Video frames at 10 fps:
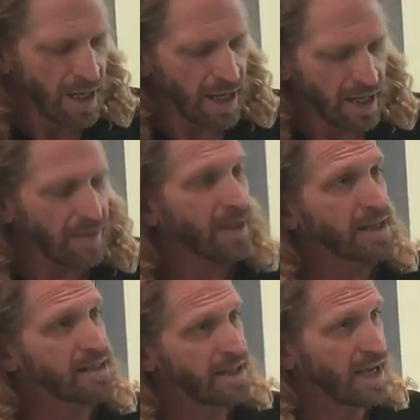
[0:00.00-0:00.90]
like
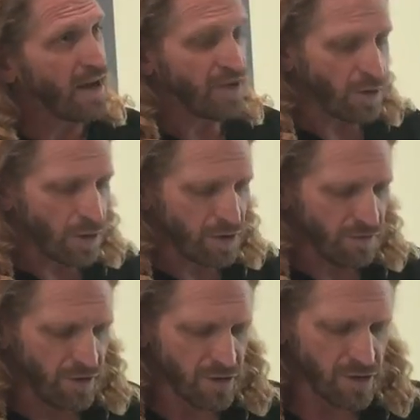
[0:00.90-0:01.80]
I said, the alveolar
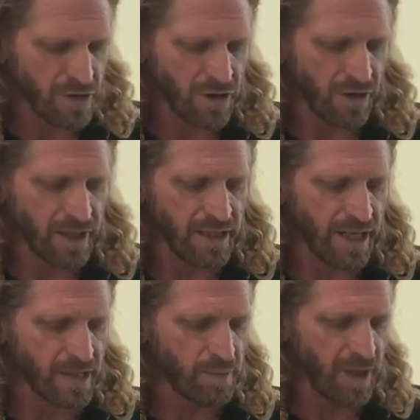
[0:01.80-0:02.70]
diffusion certainly
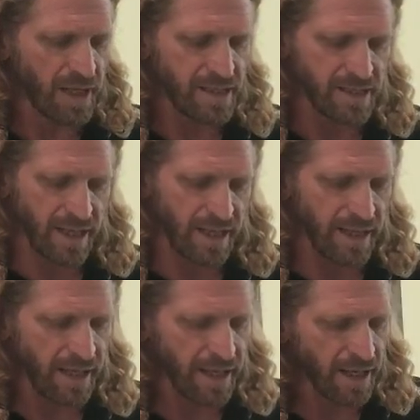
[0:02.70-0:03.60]
takes place, and
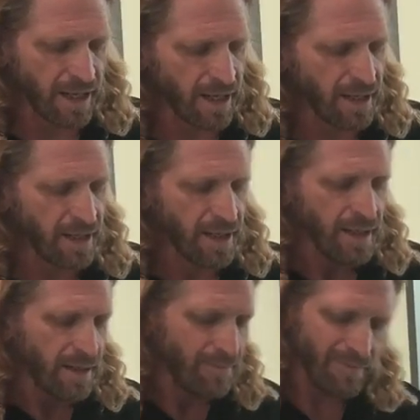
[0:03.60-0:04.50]

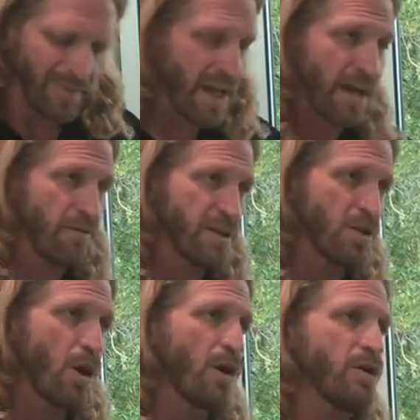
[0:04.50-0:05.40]
Henry's
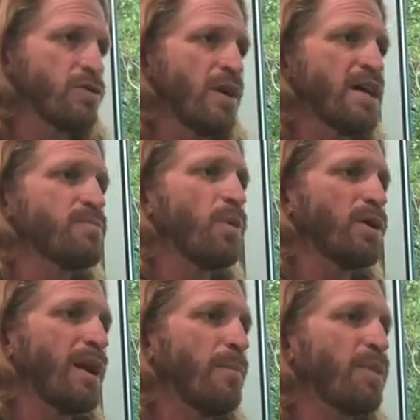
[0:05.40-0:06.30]
law, you
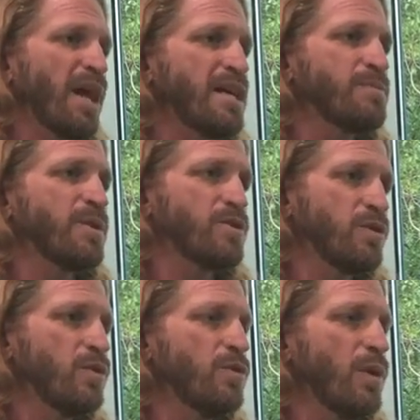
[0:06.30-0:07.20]
transport that plasma
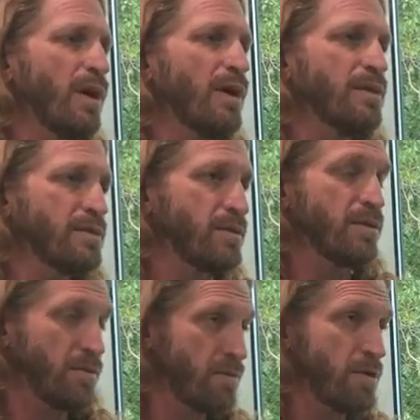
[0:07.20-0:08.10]
to
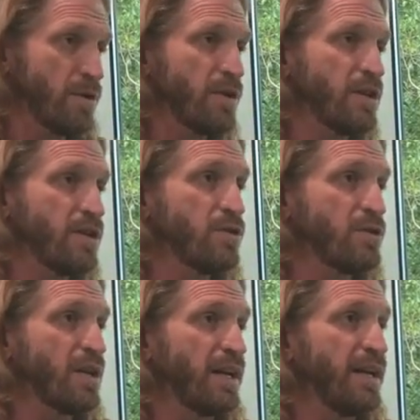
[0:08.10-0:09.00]
the
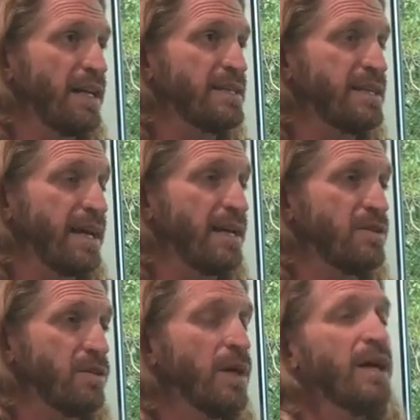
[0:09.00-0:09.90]
tissues that it needs to get
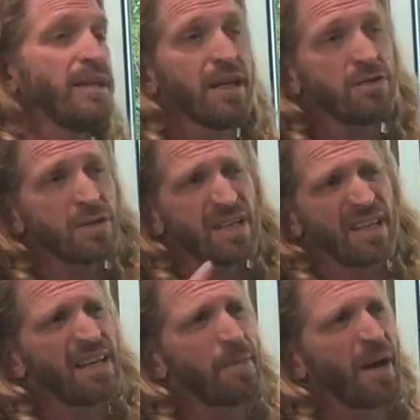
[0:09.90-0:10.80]
to. The interesting
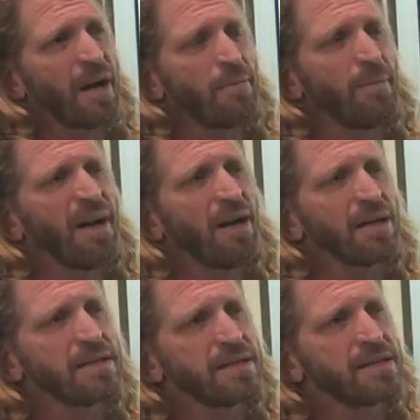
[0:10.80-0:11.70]
thing about
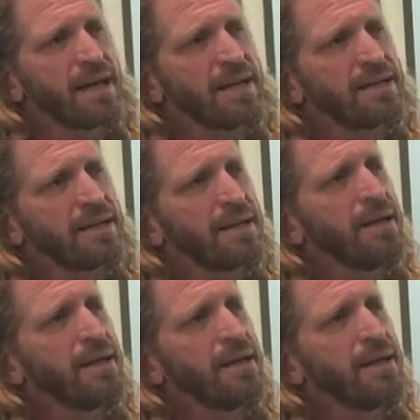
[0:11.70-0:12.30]
hyperbarics is that